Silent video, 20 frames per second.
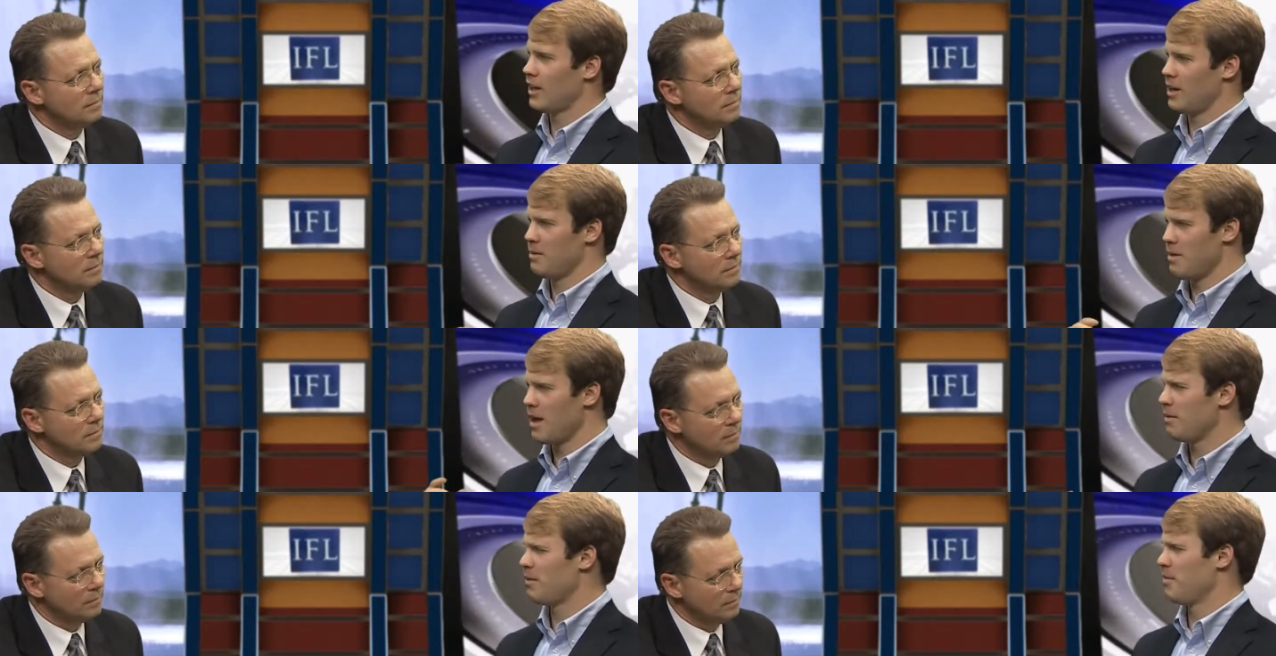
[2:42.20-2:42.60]

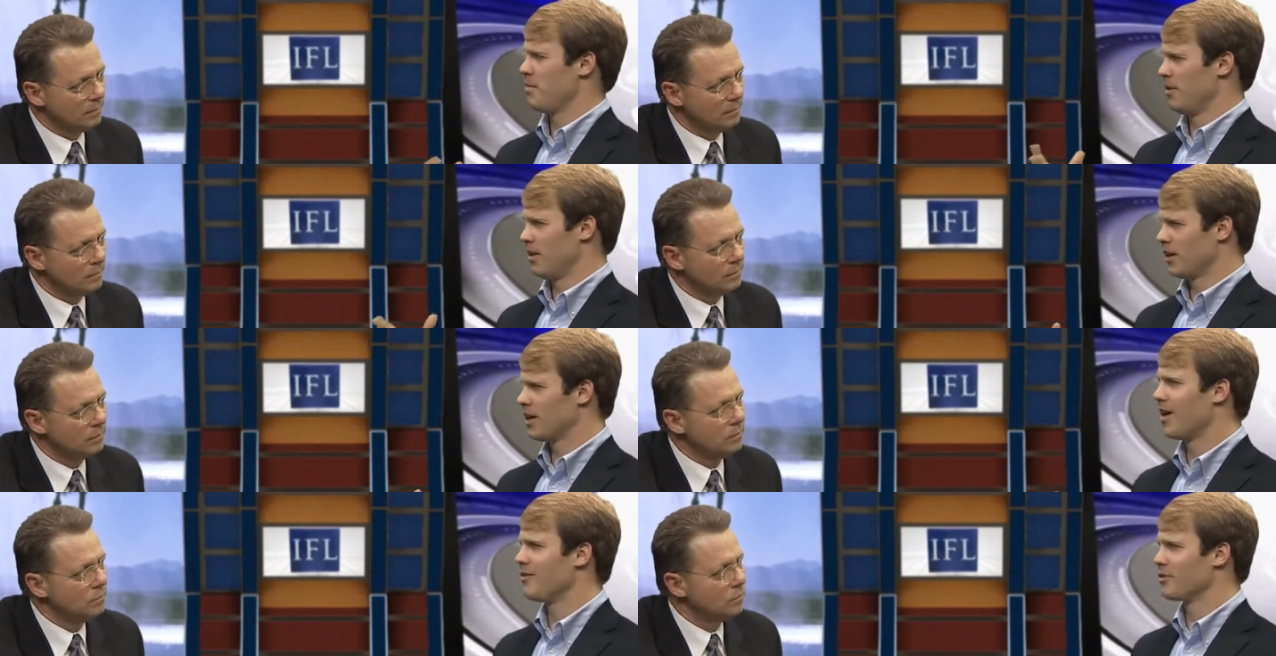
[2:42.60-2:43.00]
Speaker 1: can make
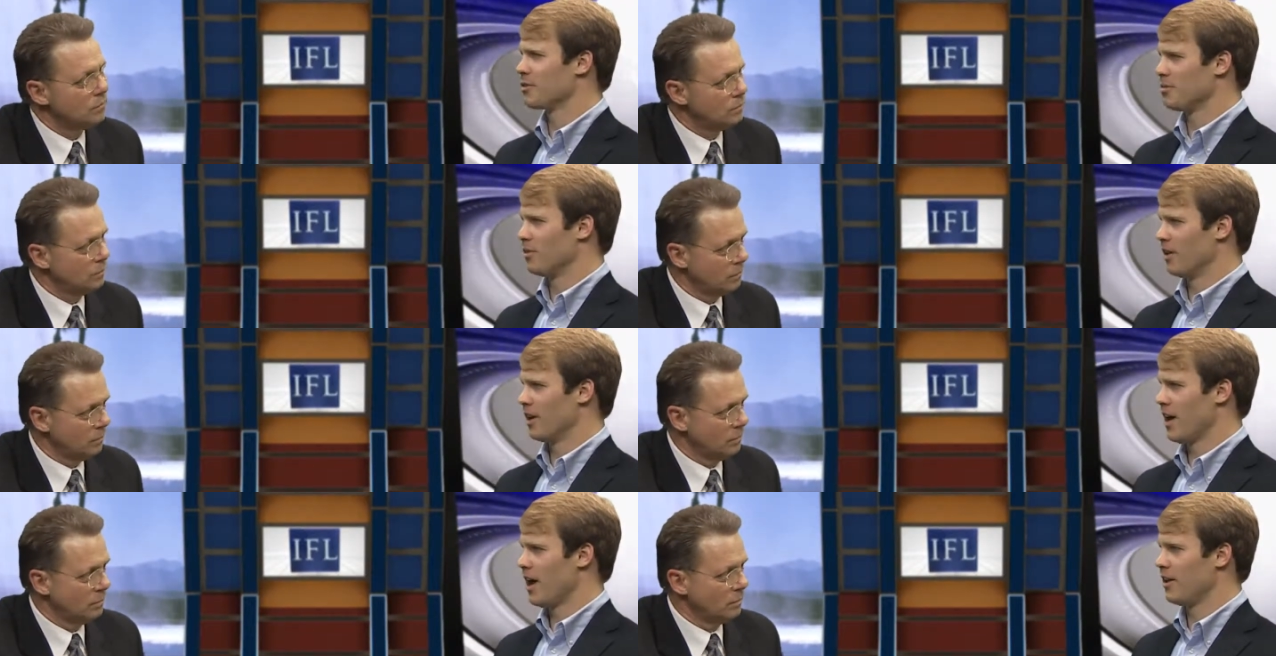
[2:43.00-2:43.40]
people
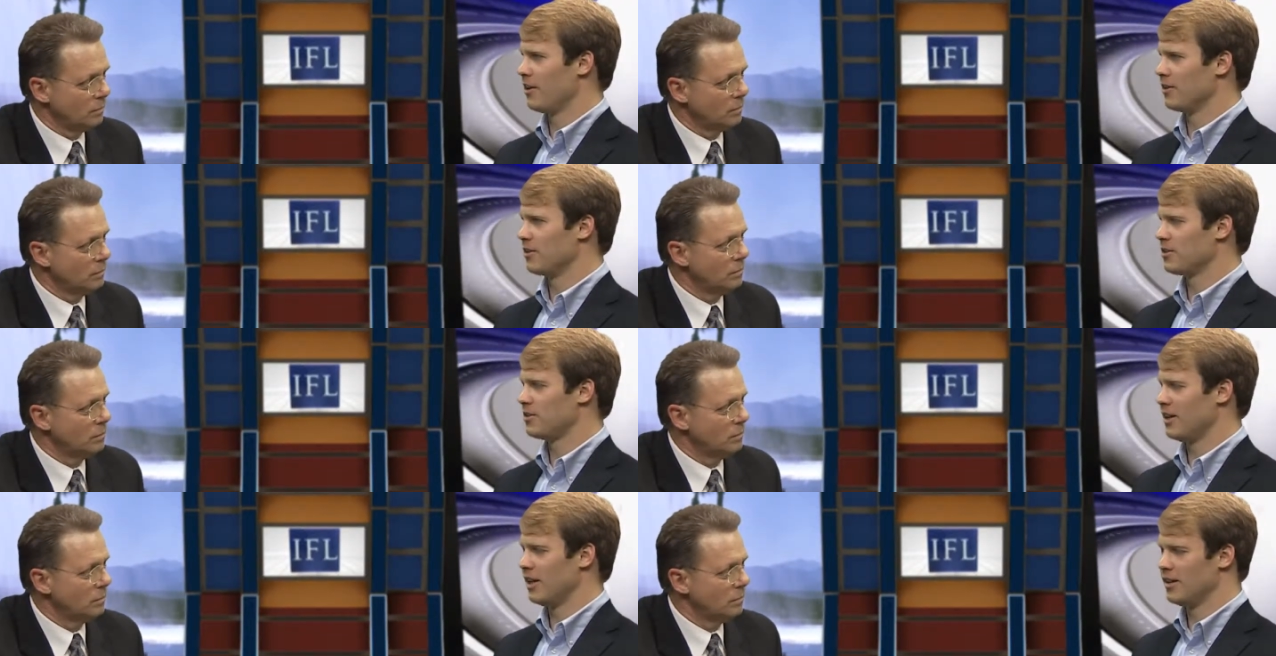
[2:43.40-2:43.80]
uncomfortable, and I
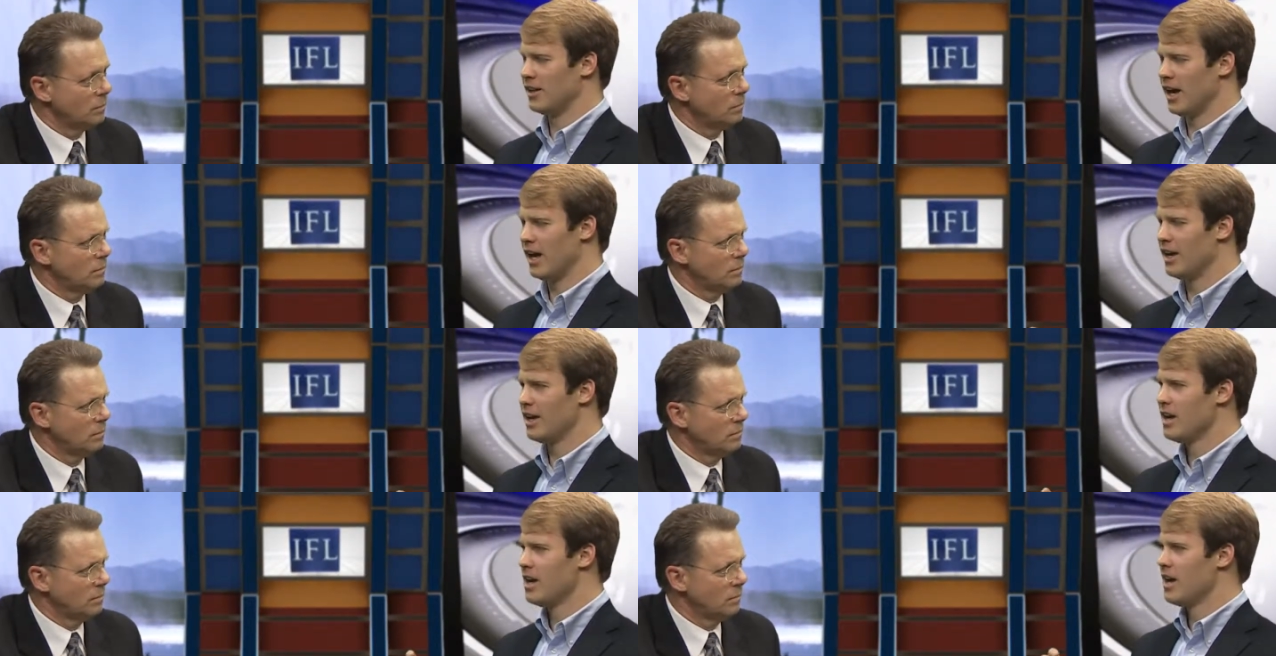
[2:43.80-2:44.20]
understand
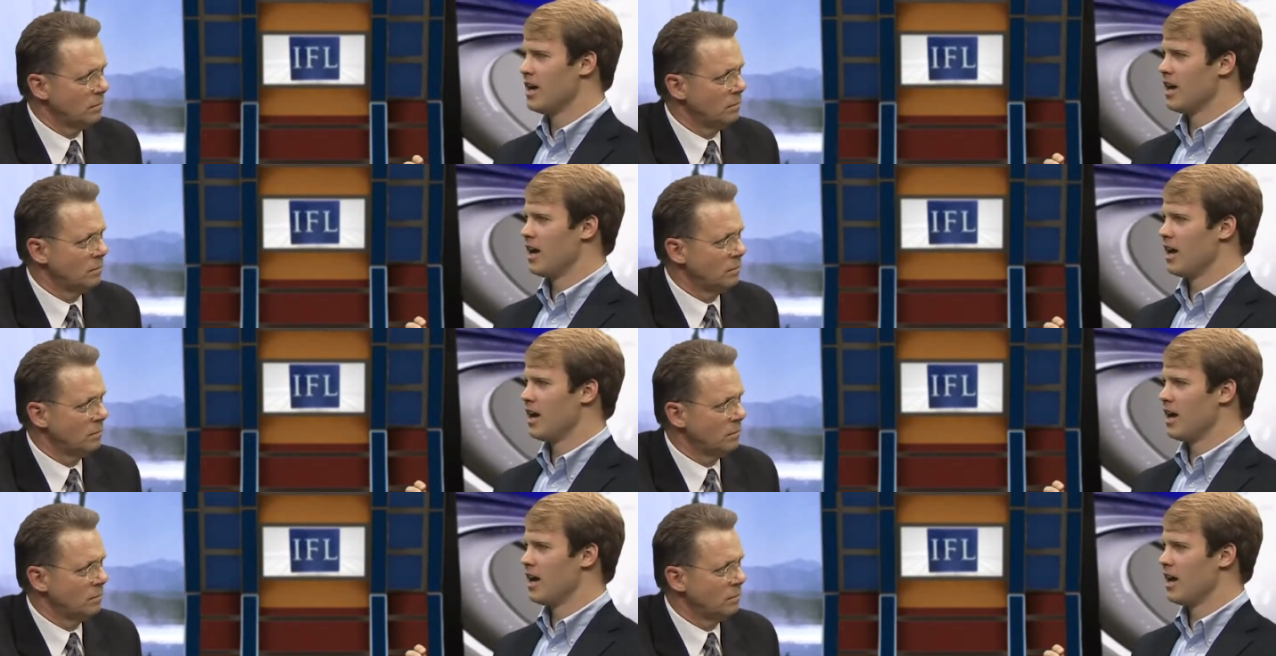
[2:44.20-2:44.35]
that.